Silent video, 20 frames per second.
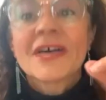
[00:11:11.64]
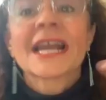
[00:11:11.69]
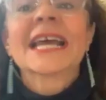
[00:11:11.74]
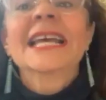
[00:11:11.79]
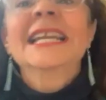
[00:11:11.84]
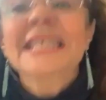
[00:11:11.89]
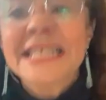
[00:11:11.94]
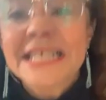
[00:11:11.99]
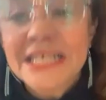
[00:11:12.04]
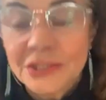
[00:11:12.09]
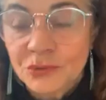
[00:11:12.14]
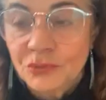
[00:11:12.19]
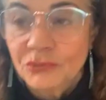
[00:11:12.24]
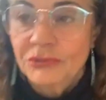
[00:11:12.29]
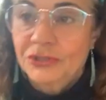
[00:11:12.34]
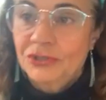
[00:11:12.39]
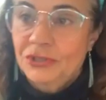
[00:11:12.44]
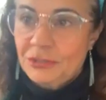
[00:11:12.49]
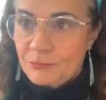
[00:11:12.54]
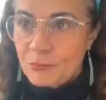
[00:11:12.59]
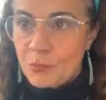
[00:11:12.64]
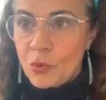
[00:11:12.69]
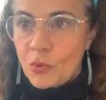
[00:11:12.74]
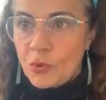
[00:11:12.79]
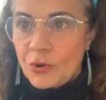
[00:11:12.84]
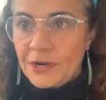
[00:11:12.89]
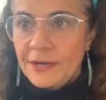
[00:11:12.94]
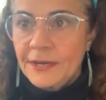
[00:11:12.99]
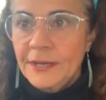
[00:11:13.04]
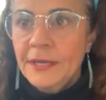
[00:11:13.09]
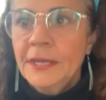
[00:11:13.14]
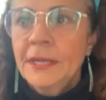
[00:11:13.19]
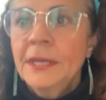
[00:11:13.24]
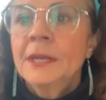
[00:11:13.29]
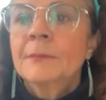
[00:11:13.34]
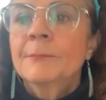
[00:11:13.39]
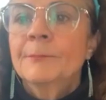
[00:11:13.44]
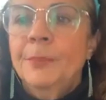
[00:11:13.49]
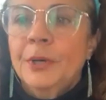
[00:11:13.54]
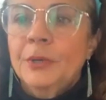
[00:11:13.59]
need to learn more,
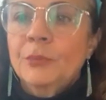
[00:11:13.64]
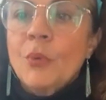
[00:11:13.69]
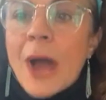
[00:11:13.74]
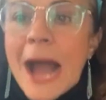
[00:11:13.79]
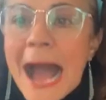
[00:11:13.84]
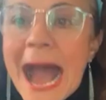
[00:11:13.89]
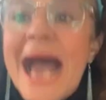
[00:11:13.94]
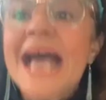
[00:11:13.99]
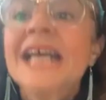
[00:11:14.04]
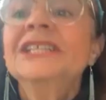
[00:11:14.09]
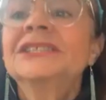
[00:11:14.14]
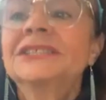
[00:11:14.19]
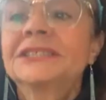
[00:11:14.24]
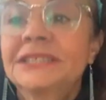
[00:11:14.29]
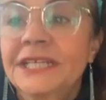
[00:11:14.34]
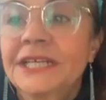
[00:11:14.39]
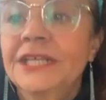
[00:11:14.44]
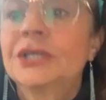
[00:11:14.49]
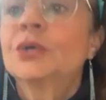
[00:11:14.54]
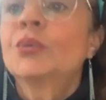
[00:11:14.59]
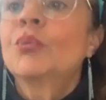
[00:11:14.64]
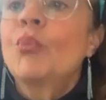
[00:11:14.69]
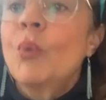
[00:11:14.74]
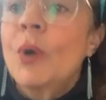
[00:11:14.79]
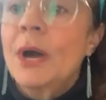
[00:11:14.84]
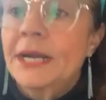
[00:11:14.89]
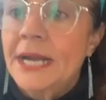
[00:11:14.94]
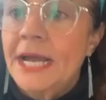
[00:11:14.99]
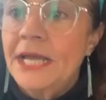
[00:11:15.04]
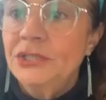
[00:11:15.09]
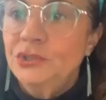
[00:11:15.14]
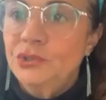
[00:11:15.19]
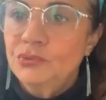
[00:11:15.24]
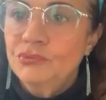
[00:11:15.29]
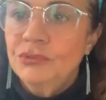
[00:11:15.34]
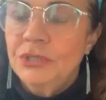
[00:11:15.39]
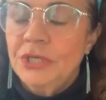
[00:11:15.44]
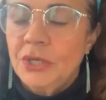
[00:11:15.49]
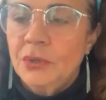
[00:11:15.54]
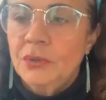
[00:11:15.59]
but I share what I do
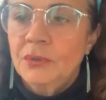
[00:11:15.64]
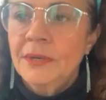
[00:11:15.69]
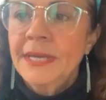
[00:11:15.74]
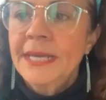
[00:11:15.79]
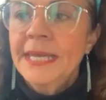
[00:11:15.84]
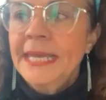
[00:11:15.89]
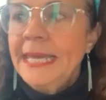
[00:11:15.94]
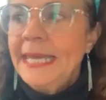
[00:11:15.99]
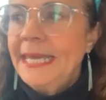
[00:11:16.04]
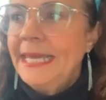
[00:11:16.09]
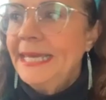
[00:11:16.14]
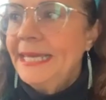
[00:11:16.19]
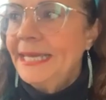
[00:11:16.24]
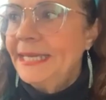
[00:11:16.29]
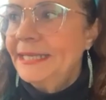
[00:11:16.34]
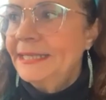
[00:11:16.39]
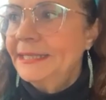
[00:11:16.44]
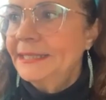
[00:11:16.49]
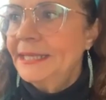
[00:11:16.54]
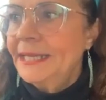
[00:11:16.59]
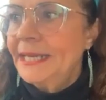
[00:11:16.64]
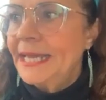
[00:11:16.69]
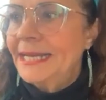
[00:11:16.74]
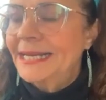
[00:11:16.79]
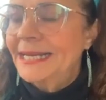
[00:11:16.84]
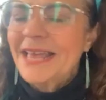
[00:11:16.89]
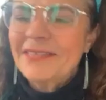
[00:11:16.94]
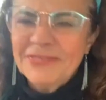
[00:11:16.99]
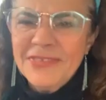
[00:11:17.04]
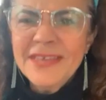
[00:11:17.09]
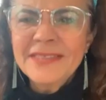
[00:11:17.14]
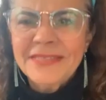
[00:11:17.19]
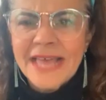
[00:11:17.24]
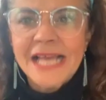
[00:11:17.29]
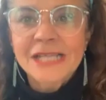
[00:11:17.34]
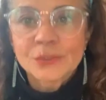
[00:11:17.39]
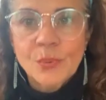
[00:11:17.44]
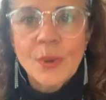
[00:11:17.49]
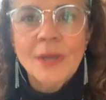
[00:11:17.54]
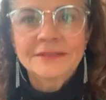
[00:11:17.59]
know. And I think
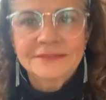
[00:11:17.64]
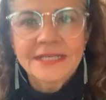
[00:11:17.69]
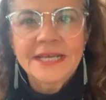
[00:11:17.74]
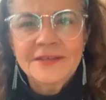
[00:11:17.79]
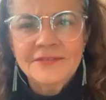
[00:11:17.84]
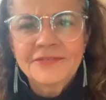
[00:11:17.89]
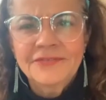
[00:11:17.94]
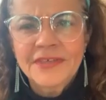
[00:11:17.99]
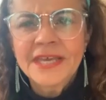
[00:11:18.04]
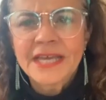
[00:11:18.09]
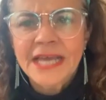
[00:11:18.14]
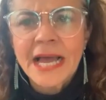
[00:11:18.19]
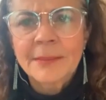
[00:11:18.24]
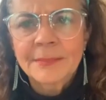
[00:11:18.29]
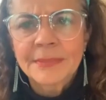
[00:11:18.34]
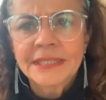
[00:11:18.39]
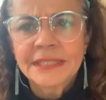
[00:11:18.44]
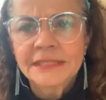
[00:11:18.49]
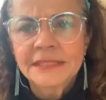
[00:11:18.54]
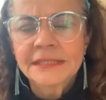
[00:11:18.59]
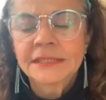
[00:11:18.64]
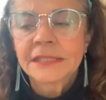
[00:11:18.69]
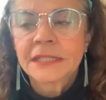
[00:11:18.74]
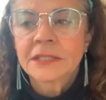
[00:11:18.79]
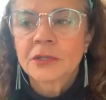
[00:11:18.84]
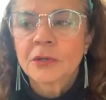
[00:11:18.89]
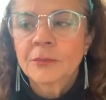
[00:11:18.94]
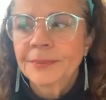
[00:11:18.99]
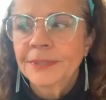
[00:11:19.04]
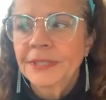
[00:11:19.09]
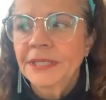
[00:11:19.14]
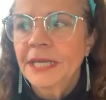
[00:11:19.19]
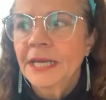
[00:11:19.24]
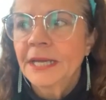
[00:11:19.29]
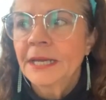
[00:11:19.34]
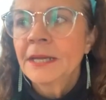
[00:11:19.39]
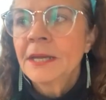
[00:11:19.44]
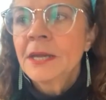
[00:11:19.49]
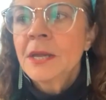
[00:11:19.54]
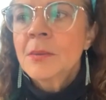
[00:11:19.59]
that's why they think I'm an
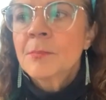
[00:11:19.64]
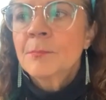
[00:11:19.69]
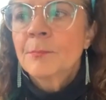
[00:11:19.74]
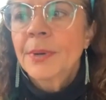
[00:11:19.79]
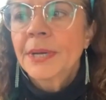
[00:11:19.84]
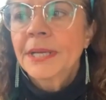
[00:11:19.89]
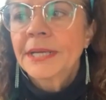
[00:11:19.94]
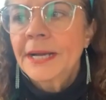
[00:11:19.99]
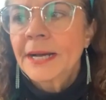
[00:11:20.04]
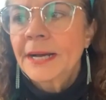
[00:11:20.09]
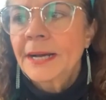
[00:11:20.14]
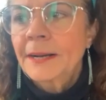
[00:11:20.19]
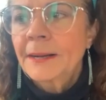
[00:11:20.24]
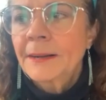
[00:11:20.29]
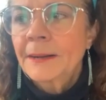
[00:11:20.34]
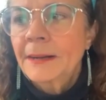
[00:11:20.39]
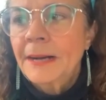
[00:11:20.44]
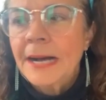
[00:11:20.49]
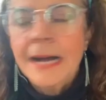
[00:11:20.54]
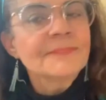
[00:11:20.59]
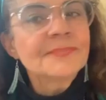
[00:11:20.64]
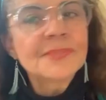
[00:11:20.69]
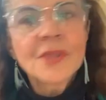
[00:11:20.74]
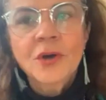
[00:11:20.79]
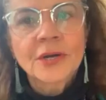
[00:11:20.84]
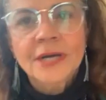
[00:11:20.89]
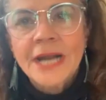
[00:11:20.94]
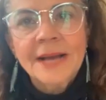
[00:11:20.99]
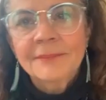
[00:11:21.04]
encyclopedia, but I'm not.